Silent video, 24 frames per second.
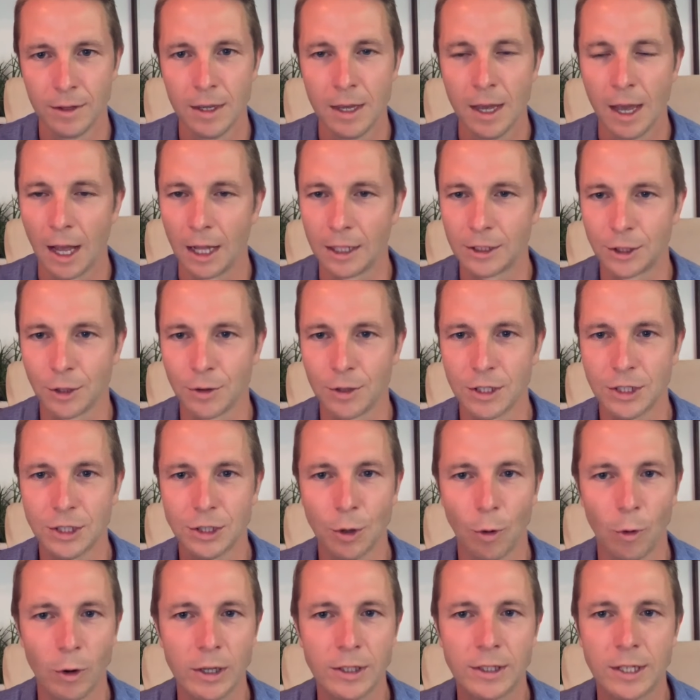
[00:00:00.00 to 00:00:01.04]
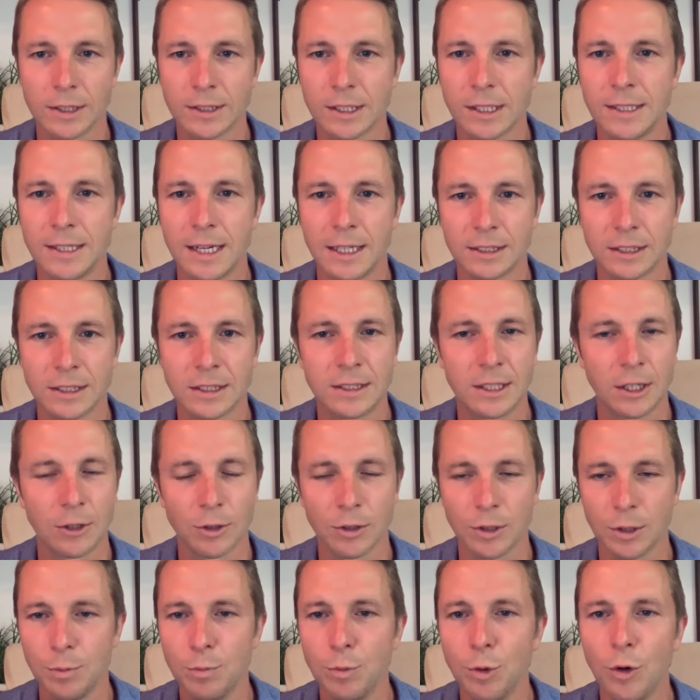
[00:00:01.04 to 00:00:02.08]
And so this story doesn't
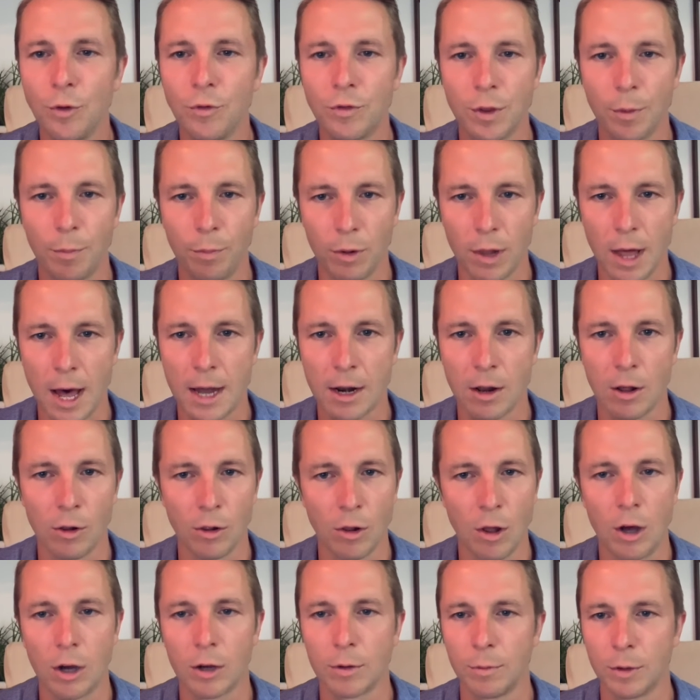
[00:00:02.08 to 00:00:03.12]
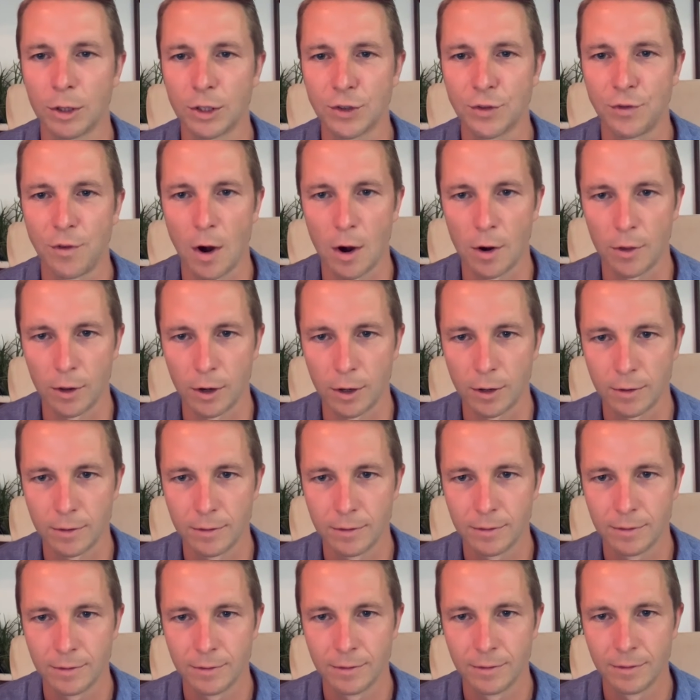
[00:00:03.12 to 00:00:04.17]
necessarily move the plot along much farther.
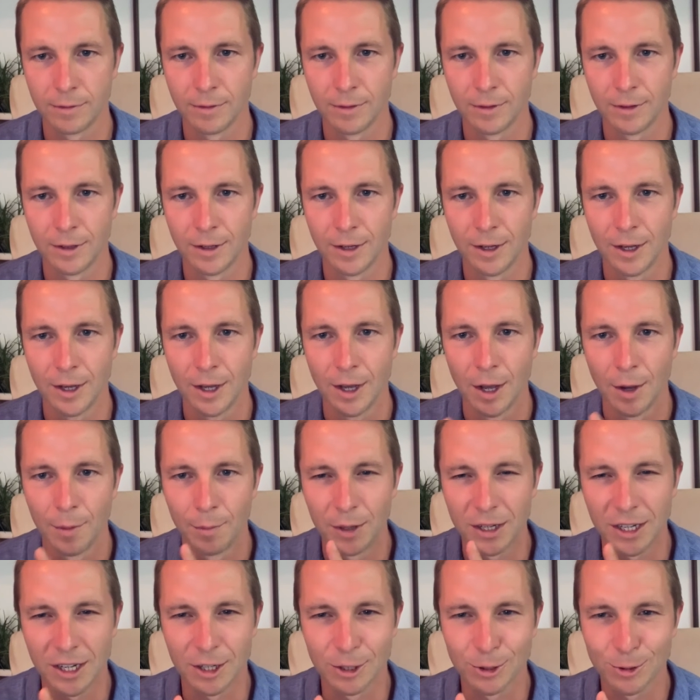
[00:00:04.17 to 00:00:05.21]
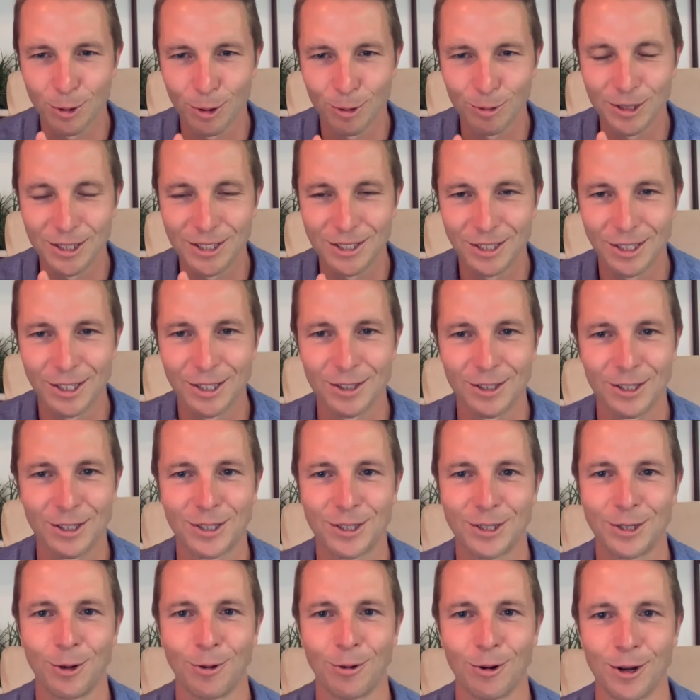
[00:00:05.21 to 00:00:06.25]
But here's what we see in this
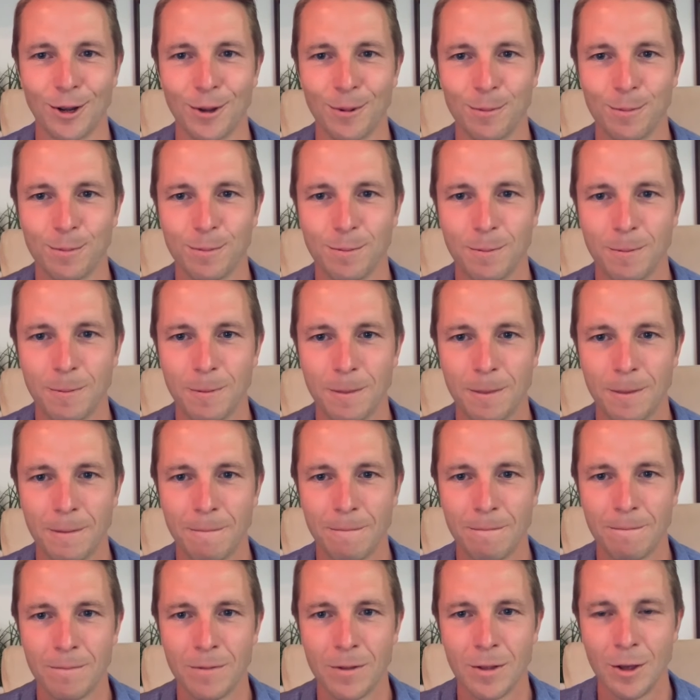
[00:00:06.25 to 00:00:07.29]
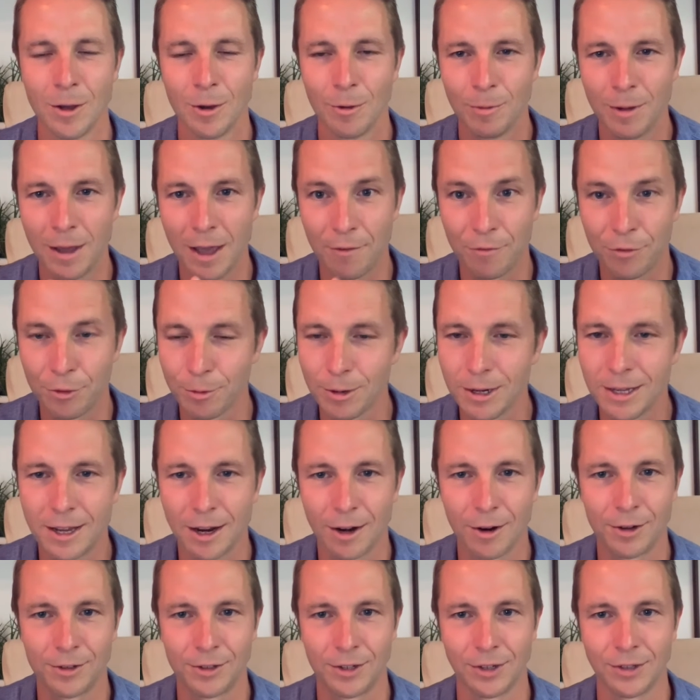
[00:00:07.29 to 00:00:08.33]
story. We have three
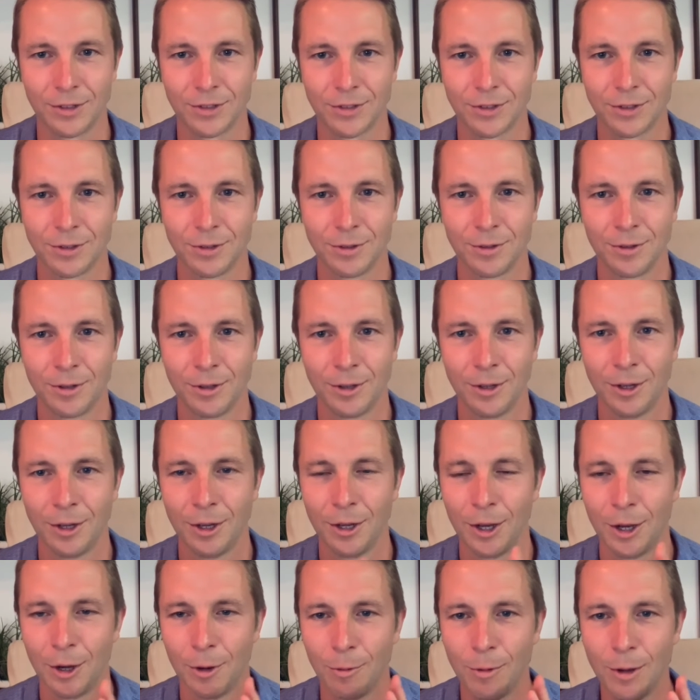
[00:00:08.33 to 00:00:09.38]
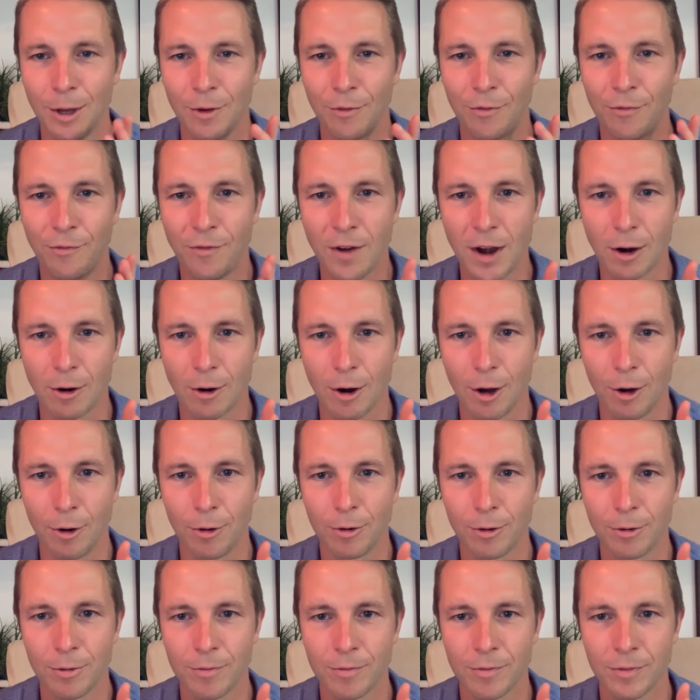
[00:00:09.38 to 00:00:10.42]
characters. We have
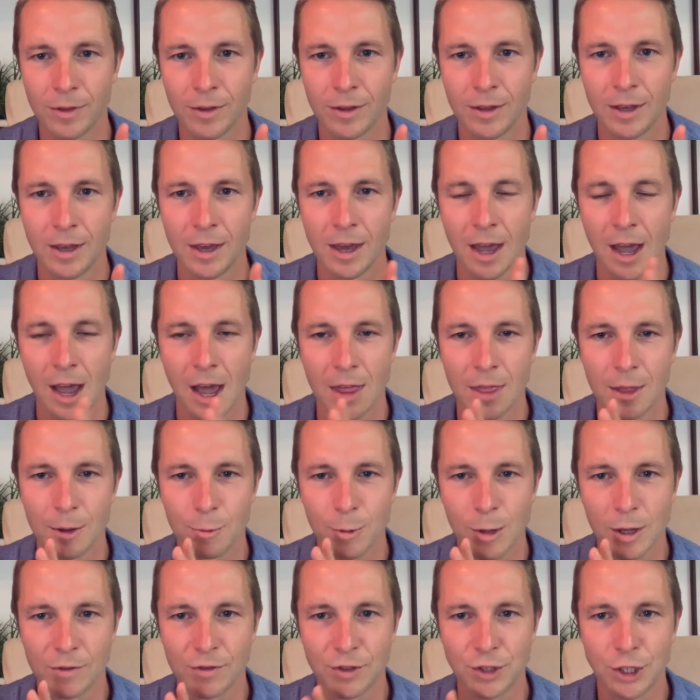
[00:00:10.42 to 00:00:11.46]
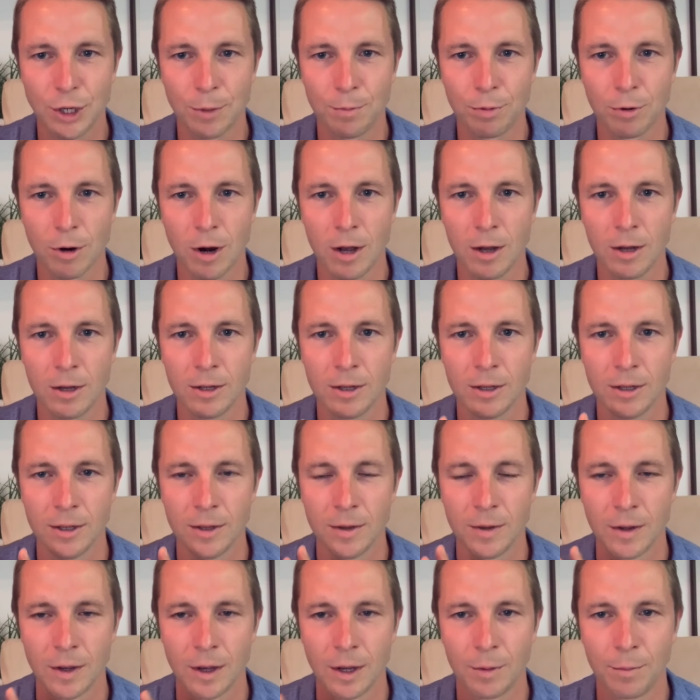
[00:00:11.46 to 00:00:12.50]
Pharaoh, and then we have Shiphrah
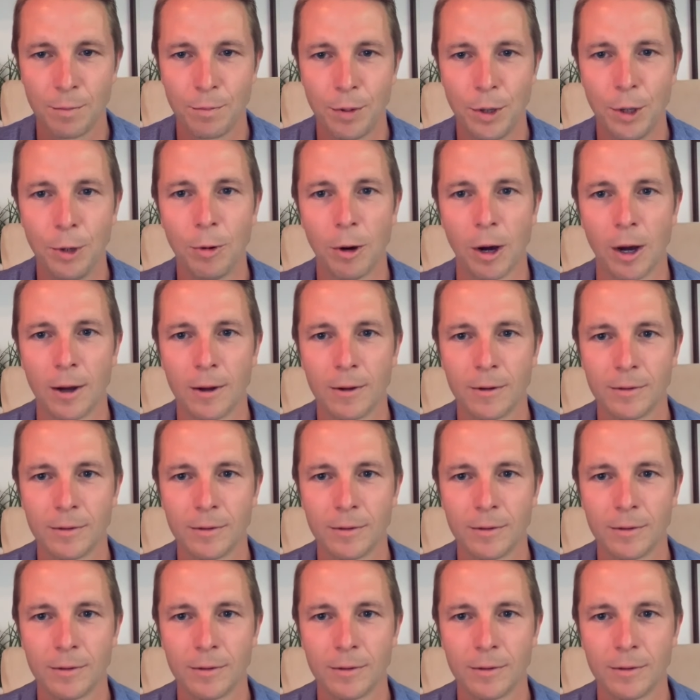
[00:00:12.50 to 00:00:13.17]
and Puah.